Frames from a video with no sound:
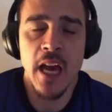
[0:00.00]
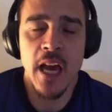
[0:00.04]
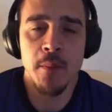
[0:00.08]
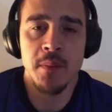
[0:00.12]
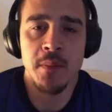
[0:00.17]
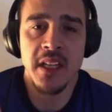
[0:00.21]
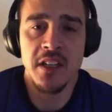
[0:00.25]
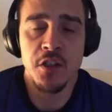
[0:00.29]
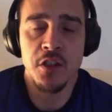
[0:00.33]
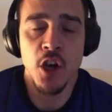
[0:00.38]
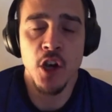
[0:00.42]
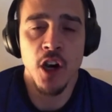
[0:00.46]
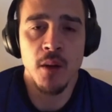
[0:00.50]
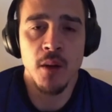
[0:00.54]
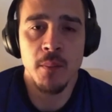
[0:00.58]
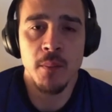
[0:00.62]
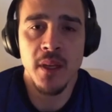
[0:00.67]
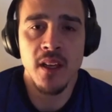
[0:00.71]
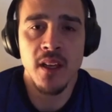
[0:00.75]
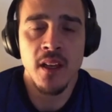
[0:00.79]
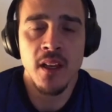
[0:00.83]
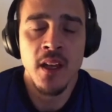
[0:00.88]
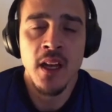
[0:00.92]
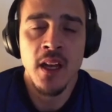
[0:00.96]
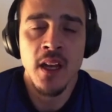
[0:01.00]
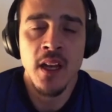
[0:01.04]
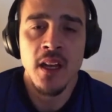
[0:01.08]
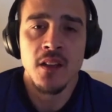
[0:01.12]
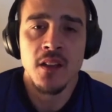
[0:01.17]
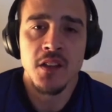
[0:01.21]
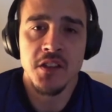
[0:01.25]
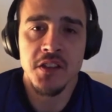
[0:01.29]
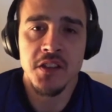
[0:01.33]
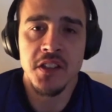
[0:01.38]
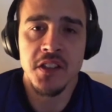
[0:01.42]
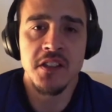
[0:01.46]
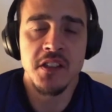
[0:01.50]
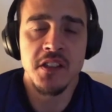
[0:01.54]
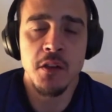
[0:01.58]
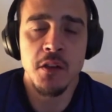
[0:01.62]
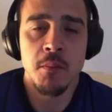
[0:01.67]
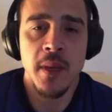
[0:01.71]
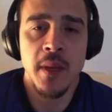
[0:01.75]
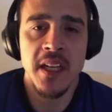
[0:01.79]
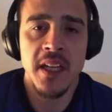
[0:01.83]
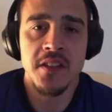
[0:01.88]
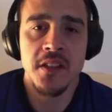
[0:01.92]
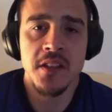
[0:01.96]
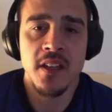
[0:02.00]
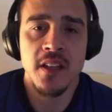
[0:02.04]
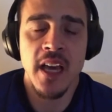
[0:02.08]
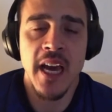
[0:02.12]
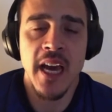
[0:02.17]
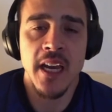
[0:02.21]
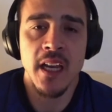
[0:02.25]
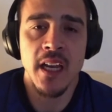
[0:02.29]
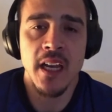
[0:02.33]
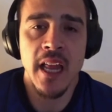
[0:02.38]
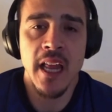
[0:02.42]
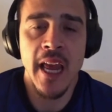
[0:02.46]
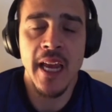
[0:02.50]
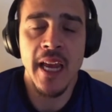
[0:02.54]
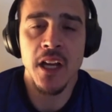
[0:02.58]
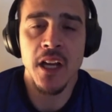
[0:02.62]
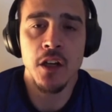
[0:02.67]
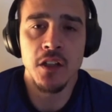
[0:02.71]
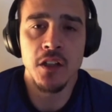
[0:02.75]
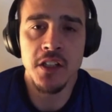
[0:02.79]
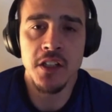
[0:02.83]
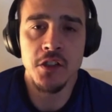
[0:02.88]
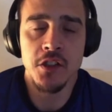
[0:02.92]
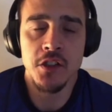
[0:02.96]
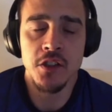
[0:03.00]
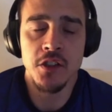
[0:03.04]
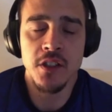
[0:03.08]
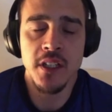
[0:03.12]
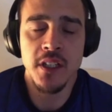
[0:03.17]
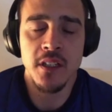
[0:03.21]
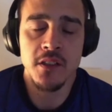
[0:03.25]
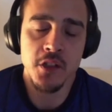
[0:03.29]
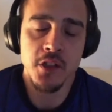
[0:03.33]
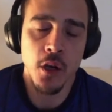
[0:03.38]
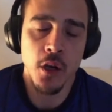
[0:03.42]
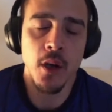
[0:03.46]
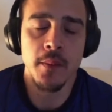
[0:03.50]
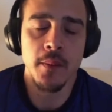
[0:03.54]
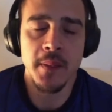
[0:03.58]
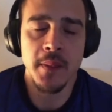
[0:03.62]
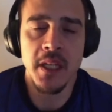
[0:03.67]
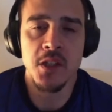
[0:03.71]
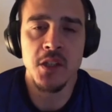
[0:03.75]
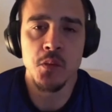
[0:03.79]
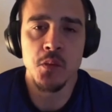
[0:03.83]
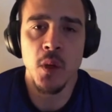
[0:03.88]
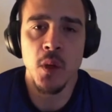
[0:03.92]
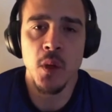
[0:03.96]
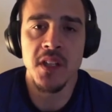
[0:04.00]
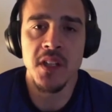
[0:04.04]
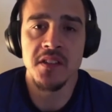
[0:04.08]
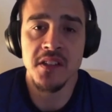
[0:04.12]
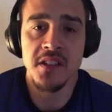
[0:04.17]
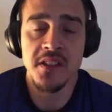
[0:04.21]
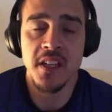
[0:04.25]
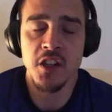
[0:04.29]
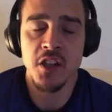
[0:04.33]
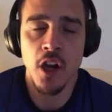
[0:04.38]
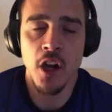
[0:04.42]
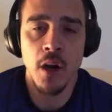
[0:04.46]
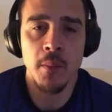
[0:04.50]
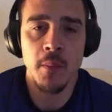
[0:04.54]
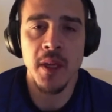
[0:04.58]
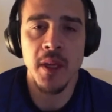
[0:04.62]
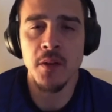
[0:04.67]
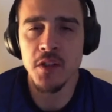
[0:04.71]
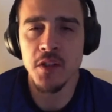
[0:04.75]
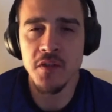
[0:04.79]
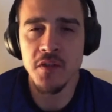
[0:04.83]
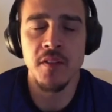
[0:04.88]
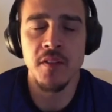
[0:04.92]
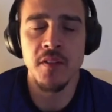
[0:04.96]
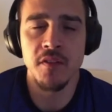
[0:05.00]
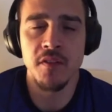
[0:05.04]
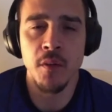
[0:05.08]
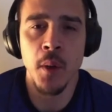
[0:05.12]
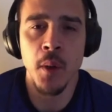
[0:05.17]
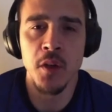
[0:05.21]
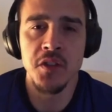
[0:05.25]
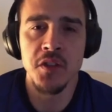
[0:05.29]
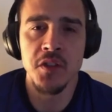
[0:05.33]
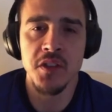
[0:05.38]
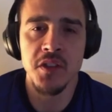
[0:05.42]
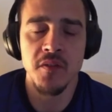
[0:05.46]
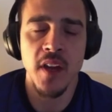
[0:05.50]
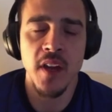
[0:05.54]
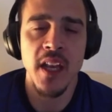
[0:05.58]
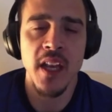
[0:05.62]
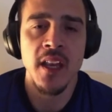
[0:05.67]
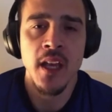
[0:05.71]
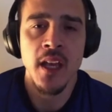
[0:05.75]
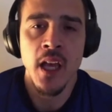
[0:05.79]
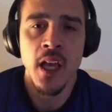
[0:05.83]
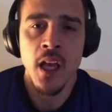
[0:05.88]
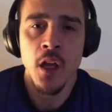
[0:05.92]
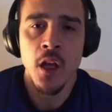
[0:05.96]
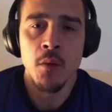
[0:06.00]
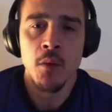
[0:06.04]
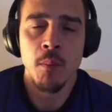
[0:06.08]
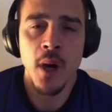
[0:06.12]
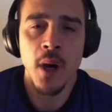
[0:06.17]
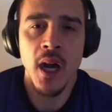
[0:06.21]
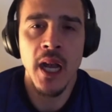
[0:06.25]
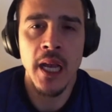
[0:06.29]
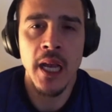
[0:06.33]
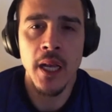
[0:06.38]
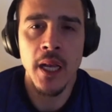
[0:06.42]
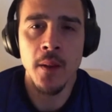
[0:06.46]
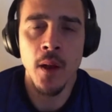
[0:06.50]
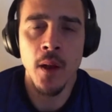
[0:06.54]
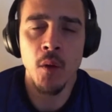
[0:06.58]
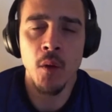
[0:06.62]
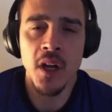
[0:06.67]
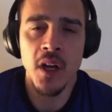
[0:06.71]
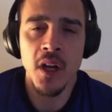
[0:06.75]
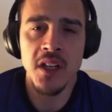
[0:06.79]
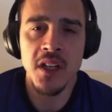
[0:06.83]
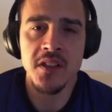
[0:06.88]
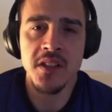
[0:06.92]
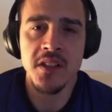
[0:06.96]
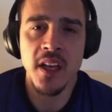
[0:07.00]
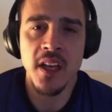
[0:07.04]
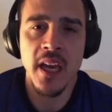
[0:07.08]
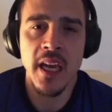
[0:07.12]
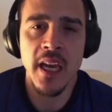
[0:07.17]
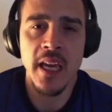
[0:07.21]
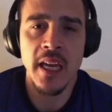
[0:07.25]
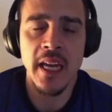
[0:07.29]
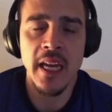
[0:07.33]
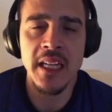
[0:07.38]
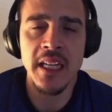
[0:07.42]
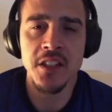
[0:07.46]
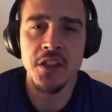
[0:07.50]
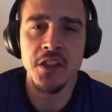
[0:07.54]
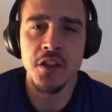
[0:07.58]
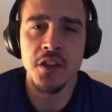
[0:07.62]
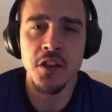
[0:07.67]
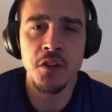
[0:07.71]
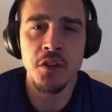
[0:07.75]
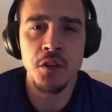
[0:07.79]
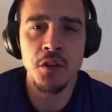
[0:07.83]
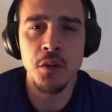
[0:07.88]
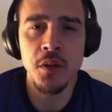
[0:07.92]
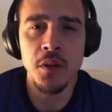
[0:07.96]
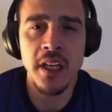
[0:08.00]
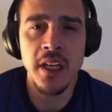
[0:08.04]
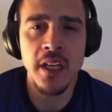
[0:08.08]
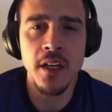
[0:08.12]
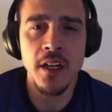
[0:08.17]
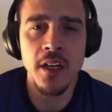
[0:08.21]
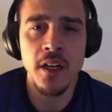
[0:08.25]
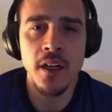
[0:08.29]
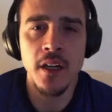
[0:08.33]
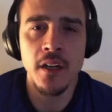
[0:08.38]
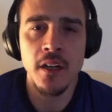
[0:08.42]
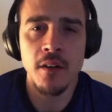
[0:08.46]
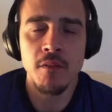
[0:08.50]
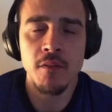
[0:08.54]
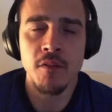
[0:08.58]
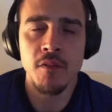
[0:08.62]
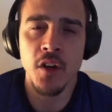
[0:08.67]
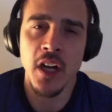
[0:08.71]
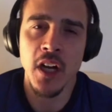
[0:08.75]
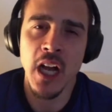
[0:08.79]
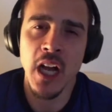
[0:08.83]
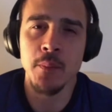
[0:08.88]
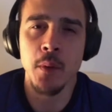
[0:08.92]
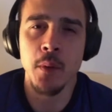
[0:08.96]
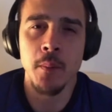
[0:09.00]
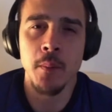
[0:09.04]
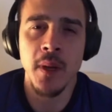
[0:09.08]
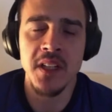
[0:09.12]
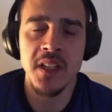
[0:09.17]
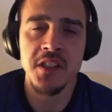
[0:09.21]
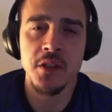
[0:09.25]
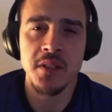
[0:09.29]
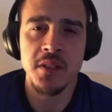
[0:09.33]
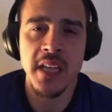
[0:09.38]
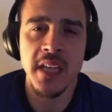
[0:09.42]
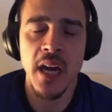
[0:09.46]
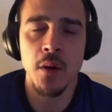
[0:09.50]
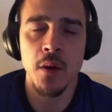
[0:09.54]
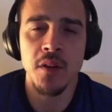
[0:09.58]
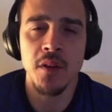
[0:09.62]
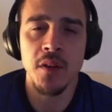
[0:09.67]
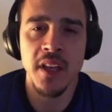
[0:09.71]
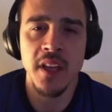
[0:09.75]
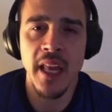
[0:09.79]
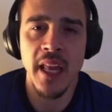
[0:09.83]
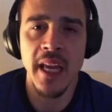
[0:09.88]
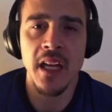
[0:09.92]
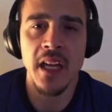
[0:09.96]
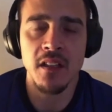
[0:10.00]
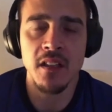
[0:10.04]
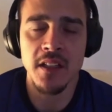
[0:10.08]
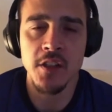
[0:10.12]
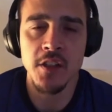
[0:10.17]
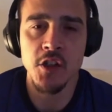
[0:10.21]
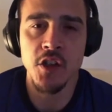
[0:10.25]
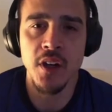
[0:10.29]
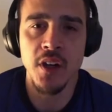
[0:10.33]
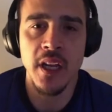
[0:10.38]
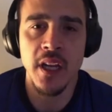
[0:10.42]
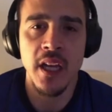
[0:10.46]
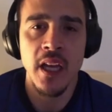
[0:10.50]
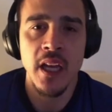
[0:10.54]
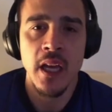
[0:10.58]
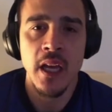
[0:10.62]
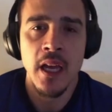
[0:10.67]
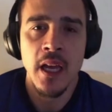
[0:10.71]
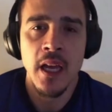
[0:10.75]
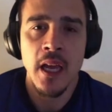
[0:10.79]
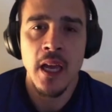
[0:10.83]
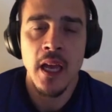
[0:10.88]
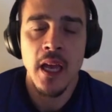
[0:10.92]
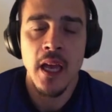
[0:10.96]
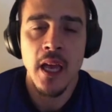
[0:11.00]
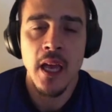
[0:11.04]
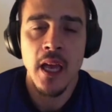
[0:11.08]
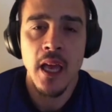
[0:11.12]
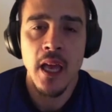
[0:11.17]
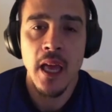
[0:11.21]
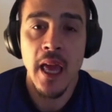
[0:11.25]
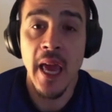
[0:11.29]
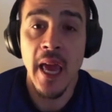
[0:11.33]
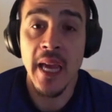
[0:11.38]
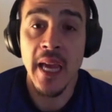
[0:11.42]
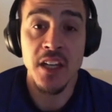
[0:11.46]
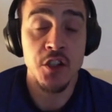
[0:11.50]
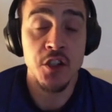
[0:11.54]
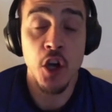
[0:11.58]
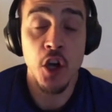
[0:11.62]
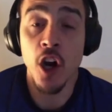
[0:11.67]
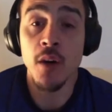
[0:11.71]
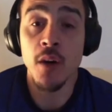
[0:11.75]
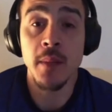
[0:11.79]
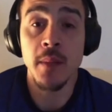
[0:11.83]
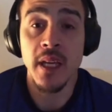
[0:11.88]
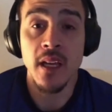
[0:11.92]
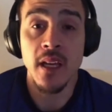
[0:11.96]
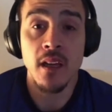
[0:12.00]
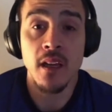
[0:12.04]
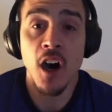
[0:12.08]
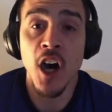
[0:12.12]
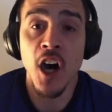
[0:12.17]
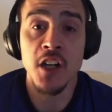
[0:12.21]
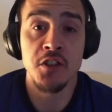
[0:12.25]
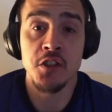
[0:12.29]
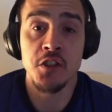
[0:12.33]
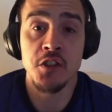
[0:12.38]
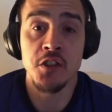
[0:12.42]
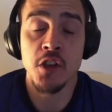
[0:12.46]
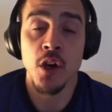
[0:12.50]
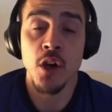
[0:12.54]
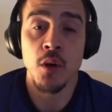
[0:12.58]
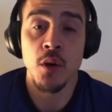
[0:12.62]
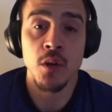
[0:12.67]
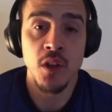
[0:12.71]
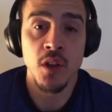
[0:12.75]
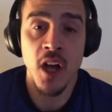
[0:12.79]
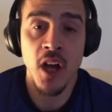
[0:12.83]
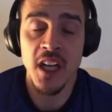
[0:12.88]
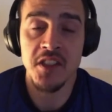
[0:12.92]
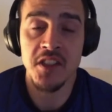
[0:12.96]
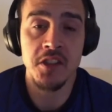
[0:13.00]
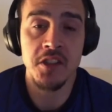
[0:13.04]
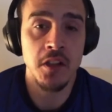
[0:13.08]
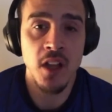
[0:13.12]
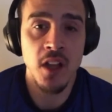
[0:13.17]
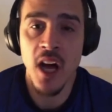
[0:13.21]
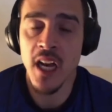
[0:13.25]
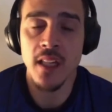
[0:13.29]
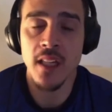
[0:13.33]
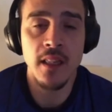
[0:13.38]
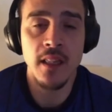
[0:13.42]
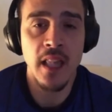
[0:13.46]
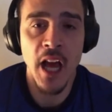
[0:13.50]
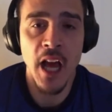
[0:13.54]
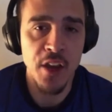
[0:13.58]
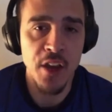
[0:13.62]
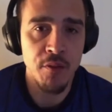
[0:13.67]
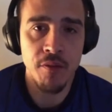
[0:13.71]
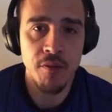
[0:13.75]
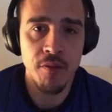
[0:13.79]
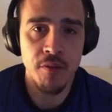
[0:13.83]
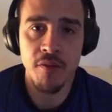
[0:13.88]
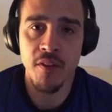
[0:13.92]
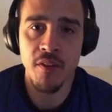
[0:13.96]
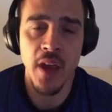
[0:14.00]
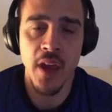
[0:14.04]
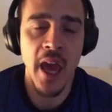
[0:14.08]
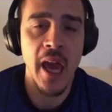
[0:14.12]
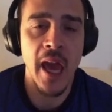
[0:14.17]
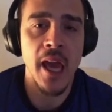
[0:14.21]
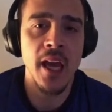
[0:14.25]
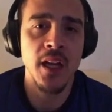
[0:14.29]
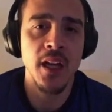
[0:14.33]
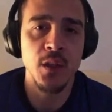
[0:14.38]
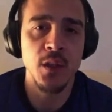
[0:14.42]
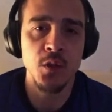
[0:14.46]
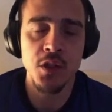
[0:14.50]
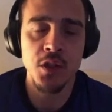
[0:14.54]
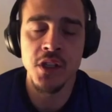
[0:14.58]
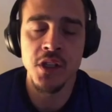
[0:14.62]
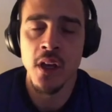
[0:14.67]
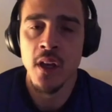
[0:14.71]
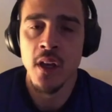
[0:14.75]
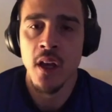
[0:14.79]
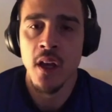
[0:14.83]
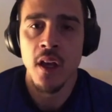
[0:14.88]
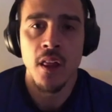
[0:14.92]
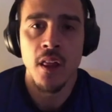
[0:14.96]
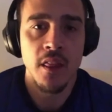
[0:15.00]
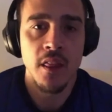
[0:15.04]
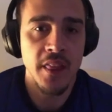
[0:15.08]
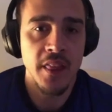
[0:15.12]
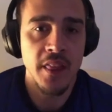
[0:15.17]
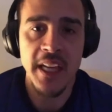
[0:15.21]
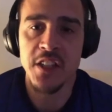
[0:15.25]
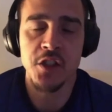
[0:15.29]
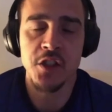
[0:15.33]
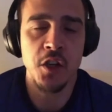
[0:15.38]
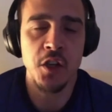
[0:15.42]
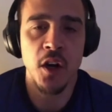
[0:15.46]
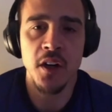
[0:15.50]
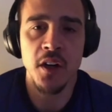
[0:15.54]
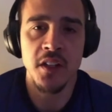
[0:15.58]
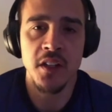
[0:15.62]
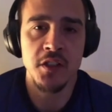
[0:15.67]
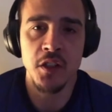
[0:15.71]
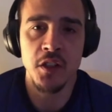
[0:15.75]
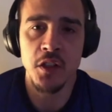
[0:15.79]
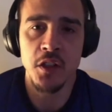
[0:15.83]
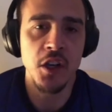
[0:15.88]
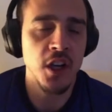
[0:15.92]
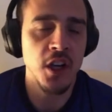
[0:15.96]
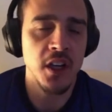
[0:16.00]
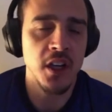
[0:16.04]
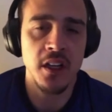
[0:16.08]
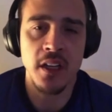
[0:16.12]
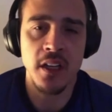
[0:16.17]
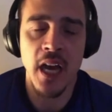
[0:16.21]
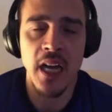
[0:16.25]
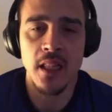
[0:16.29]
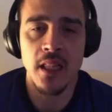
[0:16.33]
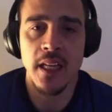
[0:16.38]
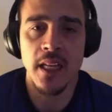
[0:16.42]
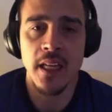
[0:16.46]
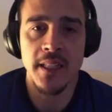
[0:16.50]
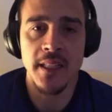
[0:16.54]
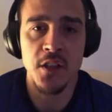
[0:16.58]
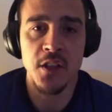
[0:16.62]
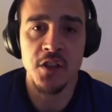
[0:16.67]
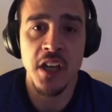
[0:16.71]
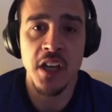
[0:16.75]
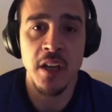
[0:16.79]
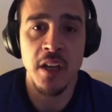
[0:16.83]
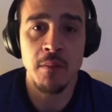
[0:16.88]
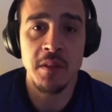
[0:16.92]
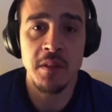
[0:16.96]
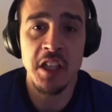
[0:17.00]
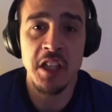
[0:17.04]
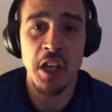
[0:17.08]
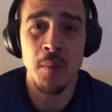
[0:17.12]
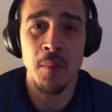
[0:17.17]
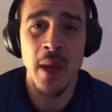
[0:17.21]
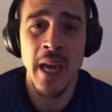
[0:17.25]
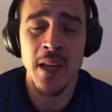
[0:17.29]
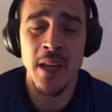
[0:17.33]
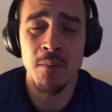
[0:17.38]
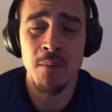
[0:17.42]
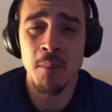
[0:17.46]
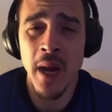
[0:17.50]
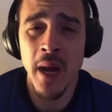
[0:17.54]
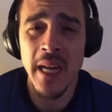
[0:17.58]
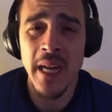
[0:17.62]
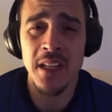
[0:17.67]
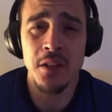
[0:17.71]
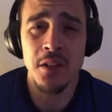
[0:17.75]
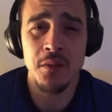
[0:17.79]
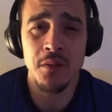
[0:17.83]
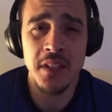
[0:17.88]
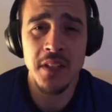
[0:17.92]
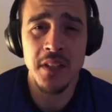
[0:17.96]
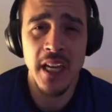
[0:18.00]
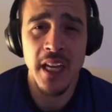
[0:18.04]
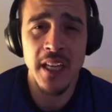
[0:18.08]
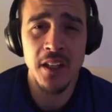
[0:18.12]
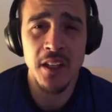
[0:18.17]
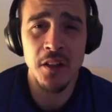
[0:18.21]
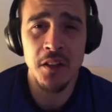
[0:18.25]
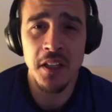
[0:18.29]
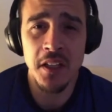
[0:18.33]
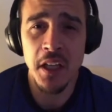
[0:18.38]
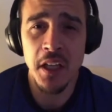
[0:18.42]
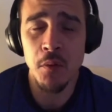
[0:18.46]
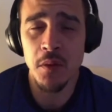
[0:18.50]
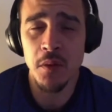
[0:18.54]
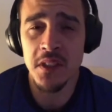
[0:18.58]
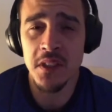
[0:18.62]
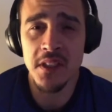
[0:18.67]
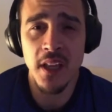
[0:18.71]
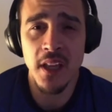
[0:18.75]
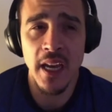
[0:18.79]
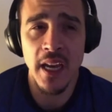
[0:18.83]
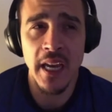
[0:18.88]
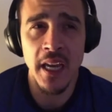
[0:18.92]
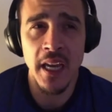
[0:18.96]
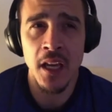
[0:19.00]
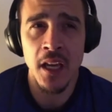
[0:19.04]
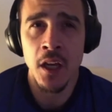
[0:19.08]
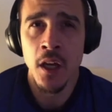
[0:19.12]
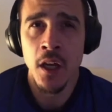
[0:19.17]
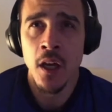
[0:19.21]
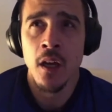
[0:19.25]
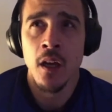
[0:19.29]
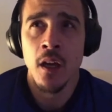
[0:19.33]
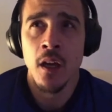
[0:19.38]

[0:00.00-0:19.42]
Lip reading: happened at Derby the season Mason had an ankle injury. So I mean, his one season at Derby, fit for most of it, but I want to say into the new year, for a couple months he was out with an ankle injury. And Derby also lost a lot of life, and they started to look not like the same team. And mind you, Daniel, he was like